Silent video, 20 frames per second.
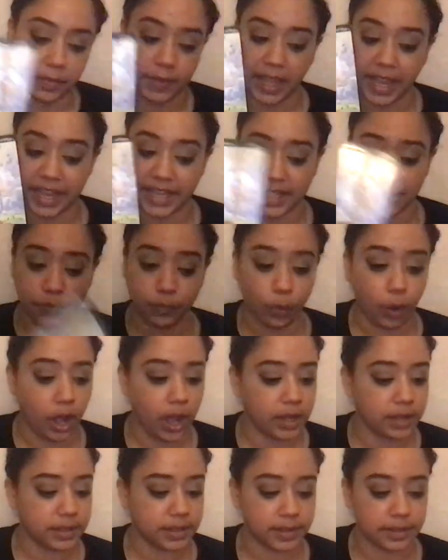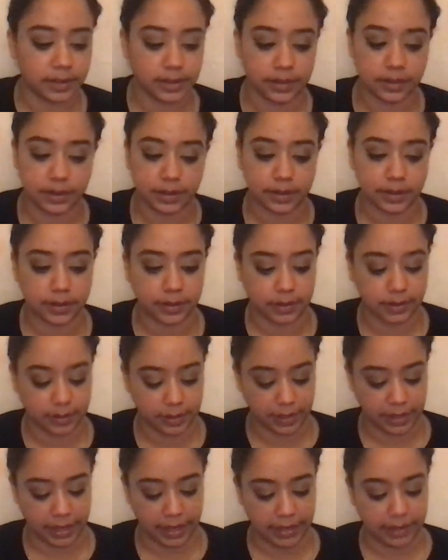Ace of Wands.
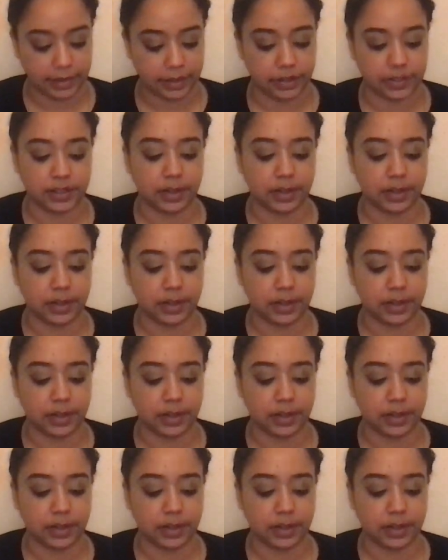Yeah, there's